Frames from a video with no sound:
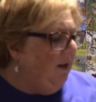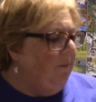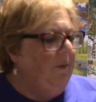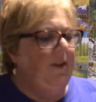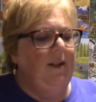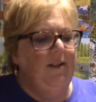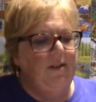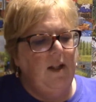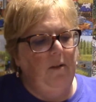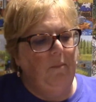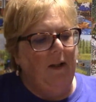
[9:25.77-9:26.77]
couple things
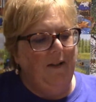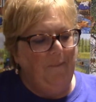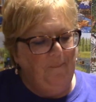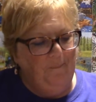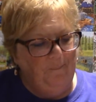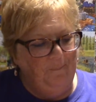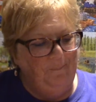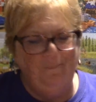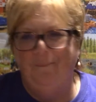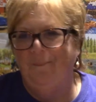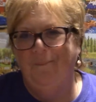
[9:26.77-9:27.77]
there, but
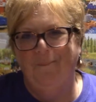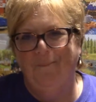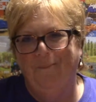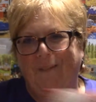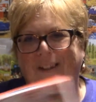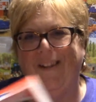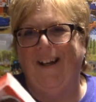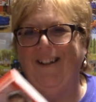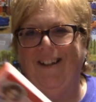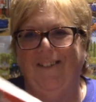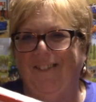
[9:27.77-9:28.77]
I
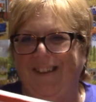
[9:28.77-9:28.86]
love